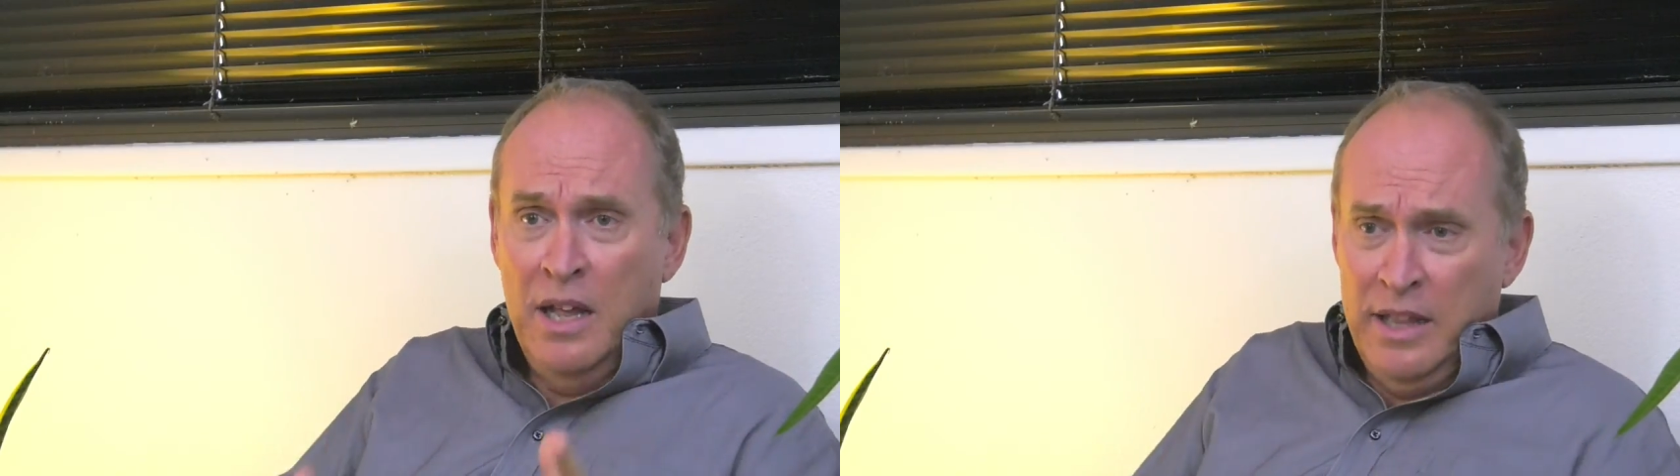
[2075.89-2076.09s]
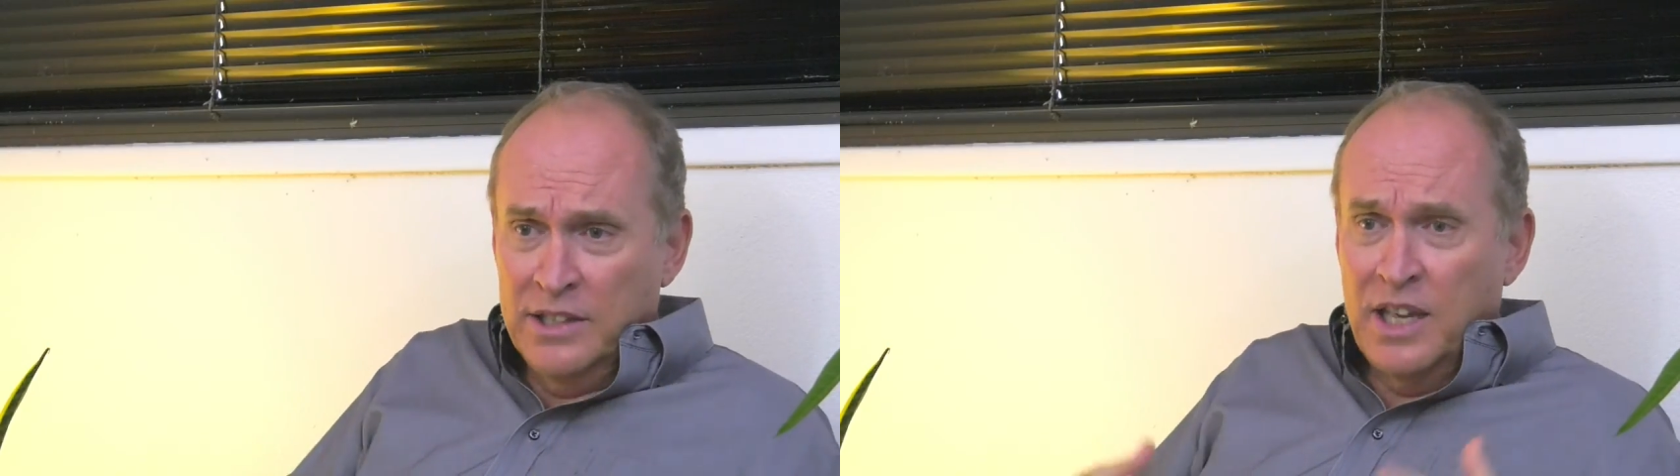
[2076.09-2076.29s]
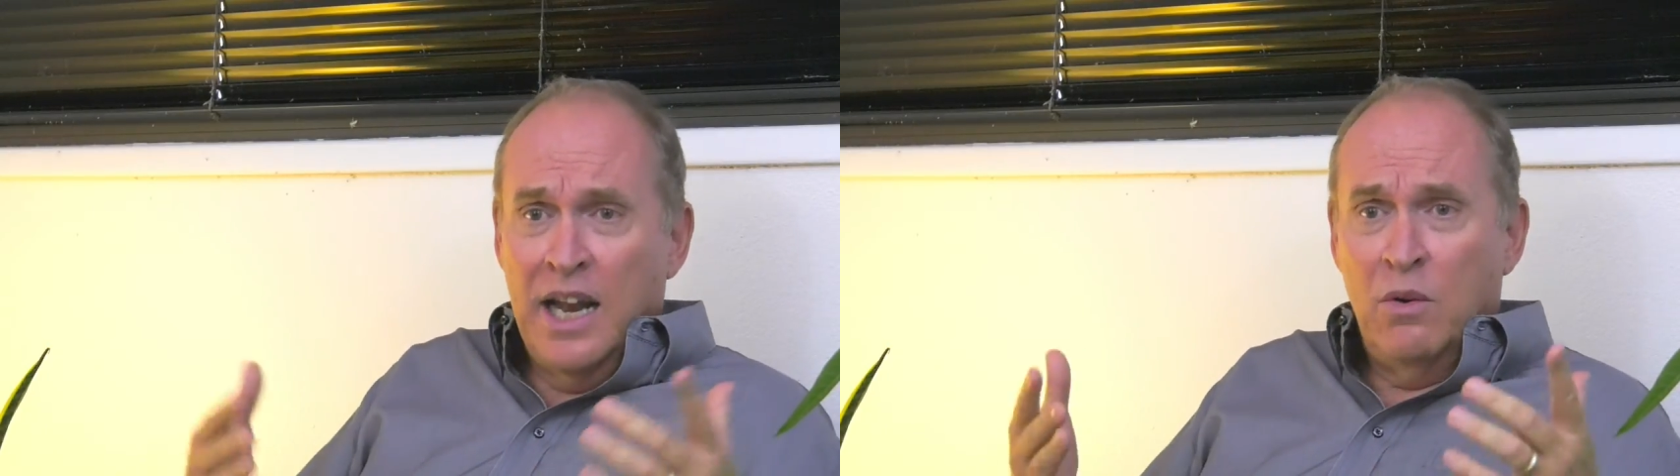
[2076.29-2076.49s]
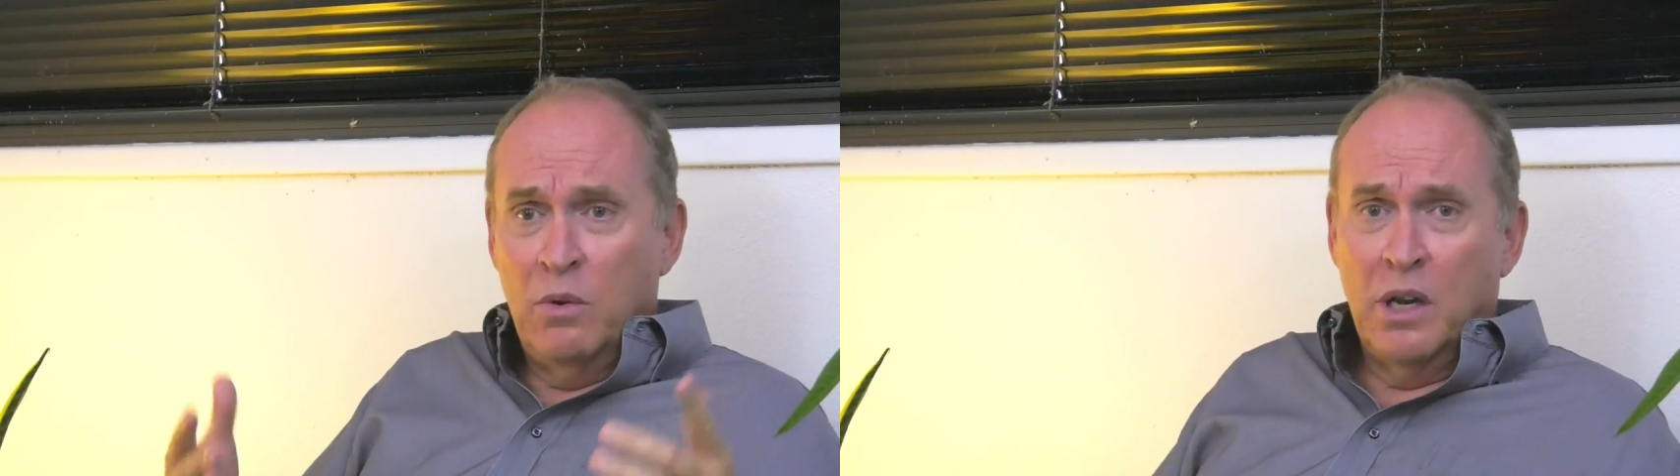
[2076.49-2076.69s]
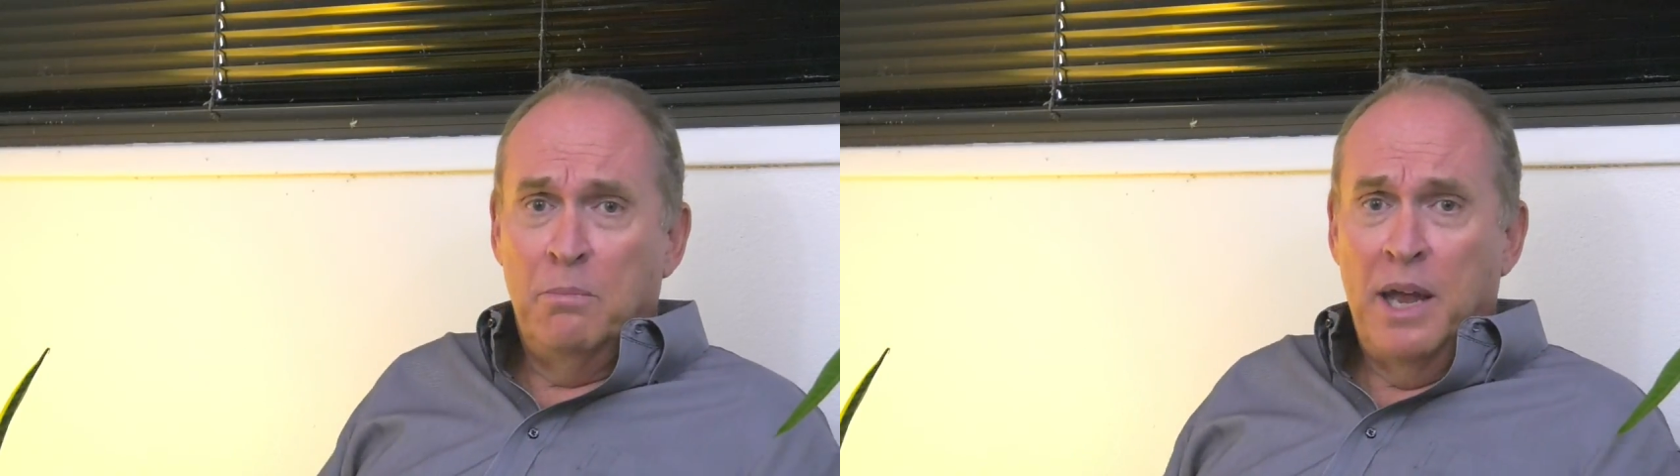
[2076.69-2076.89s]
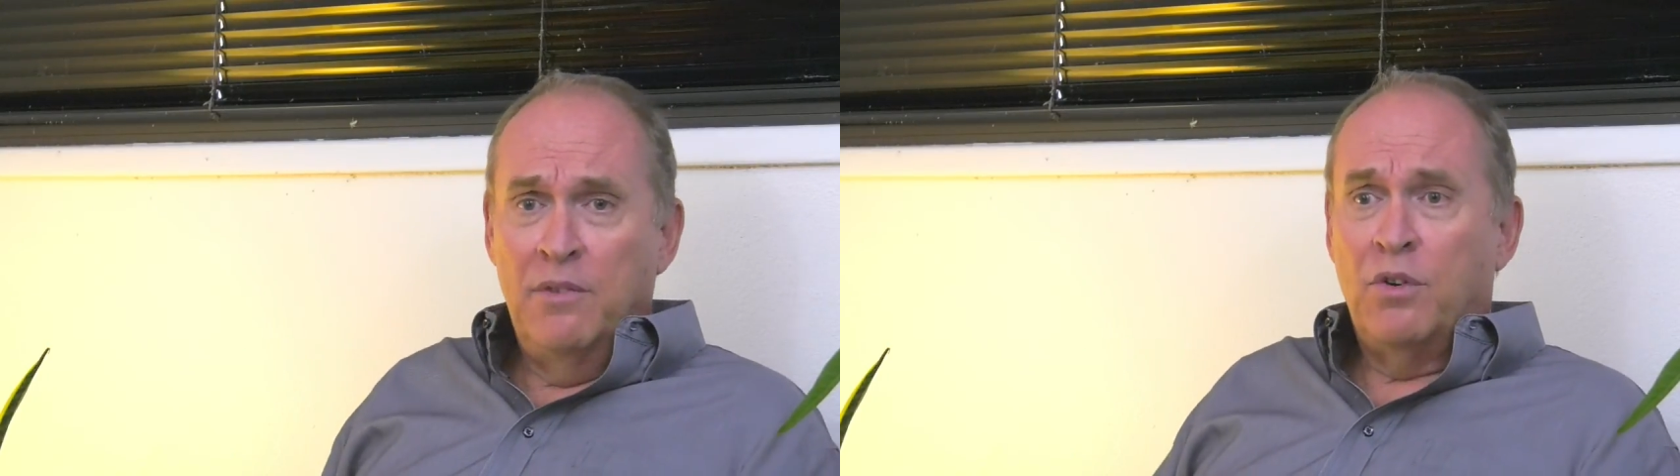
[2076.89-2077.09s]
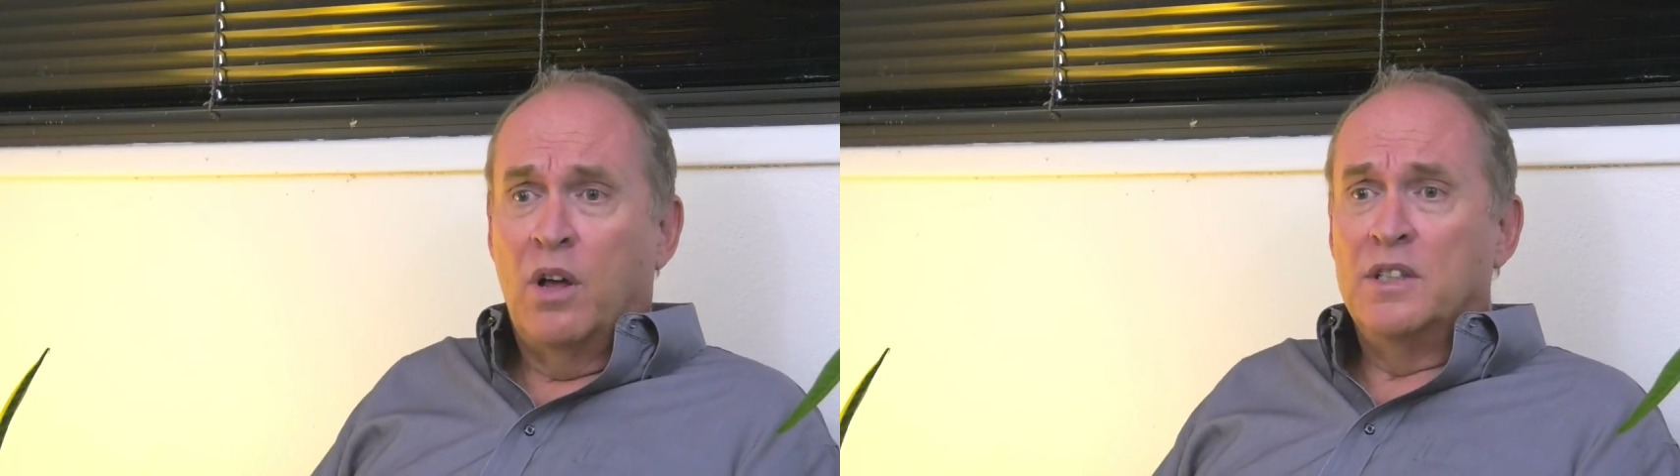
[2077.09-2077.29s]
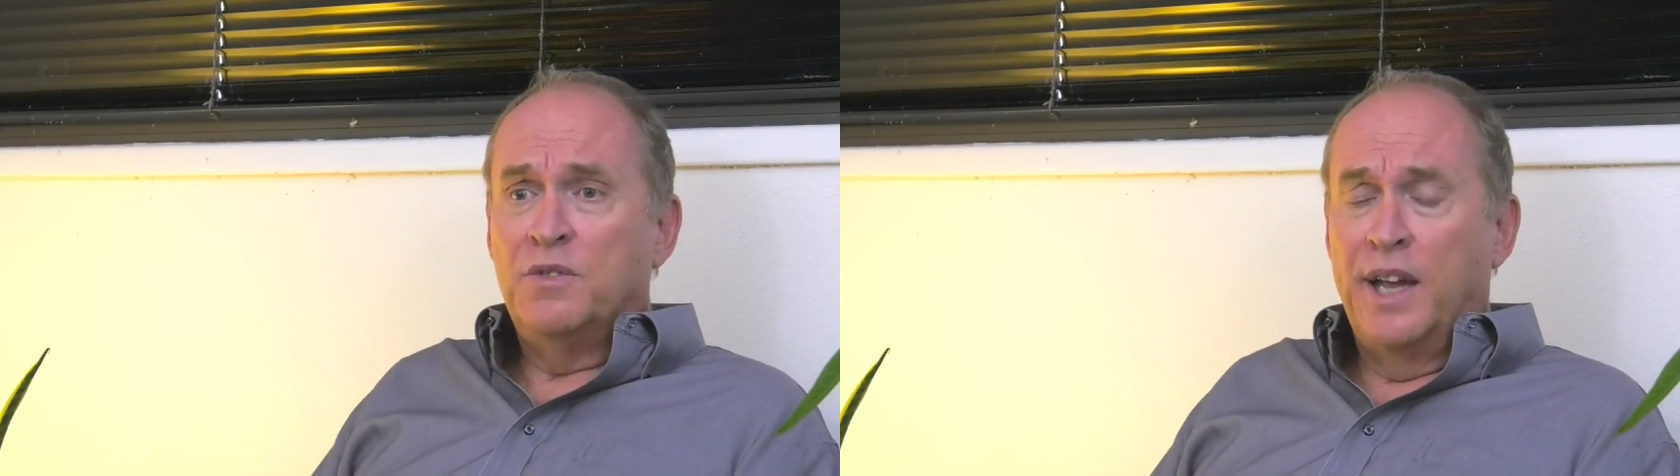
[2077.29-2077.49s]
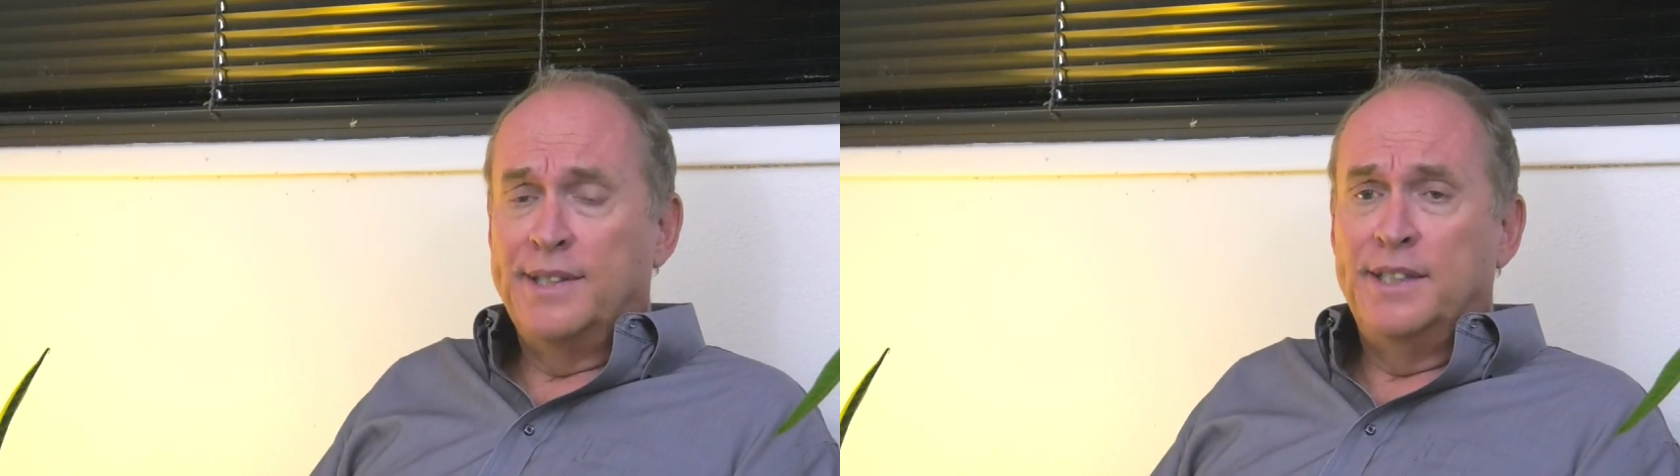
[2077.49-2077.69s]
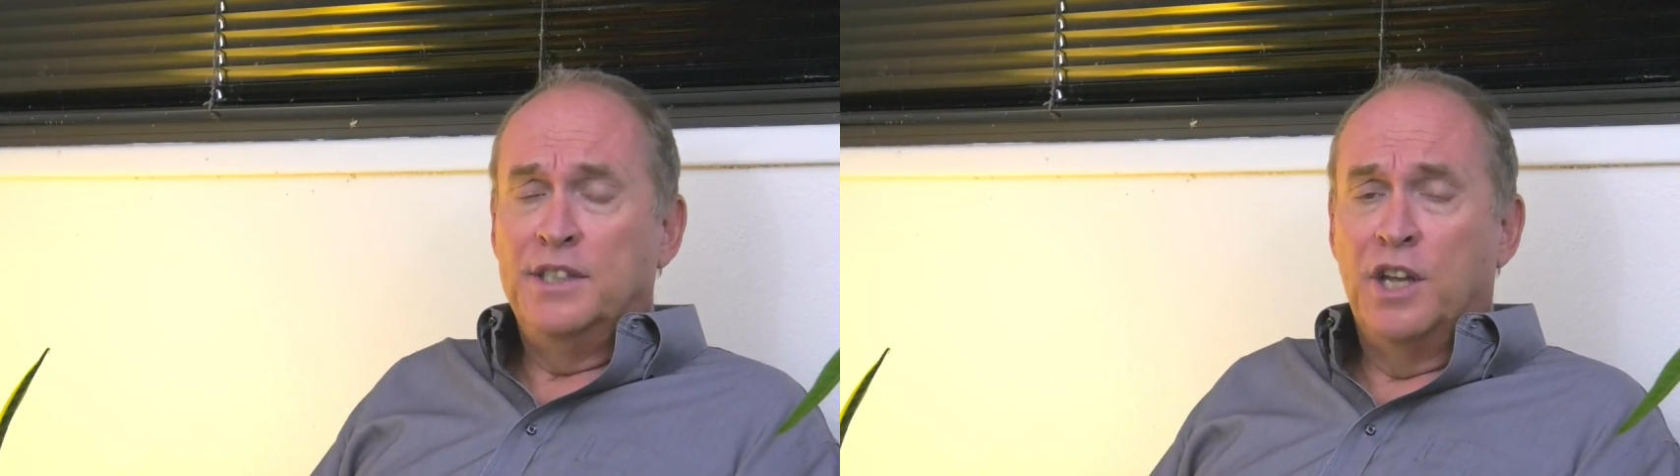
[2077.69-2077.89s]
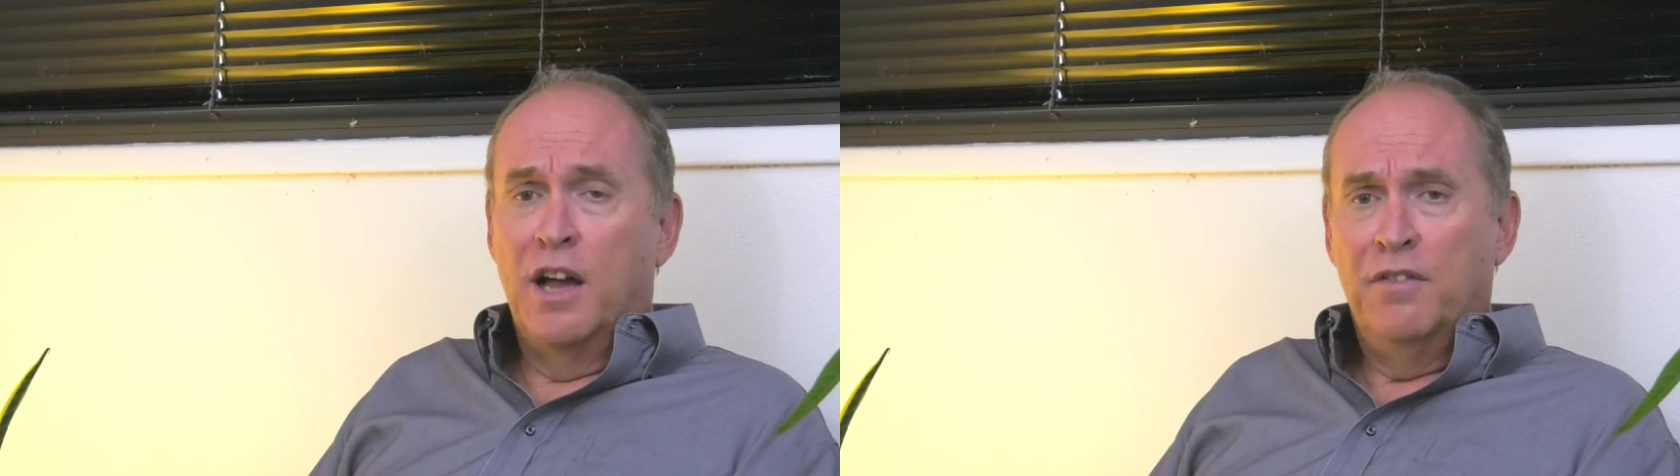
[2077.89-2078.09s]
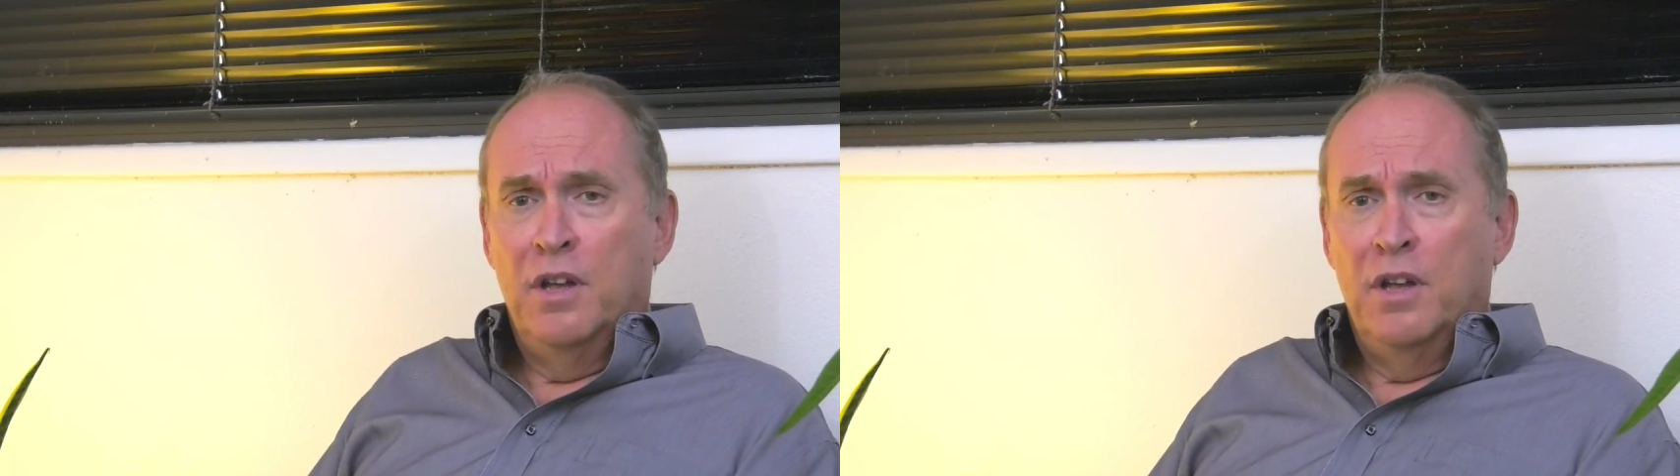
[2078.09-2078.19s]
That's kind of how we're going to pay for all this fancy stuff.